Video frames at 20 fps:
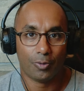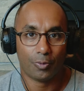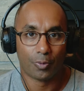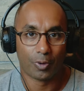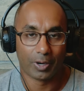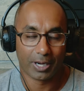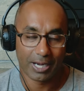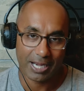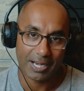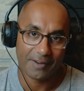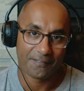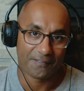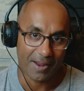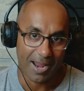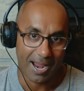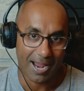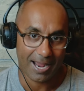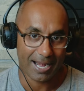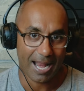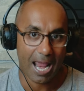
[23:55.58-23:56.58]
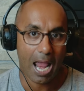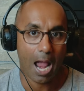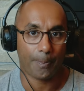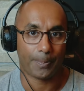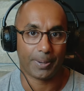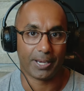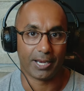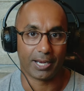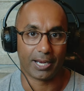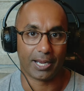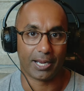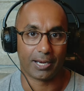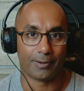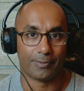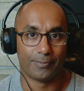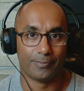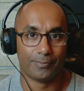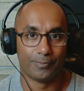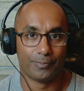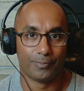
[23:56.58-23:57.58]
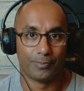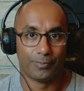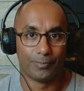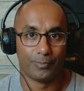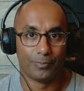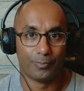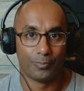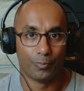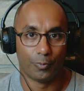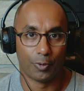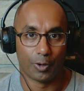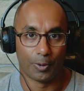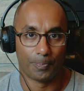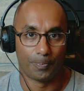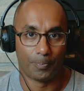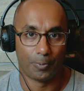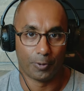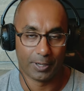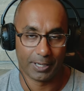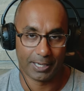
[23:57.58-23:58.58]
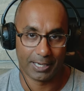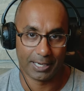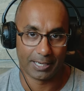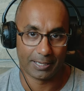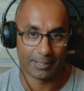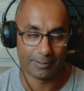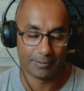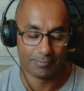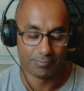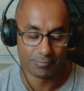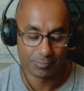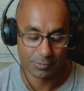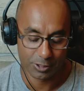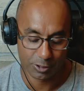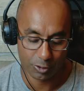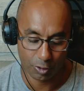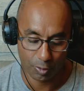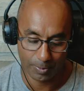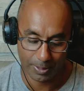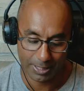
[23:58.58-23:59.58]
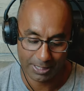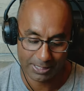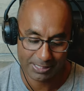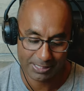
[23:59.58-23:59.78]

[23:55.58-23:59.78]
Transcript: we're getting fat and happy again. We're putting in so many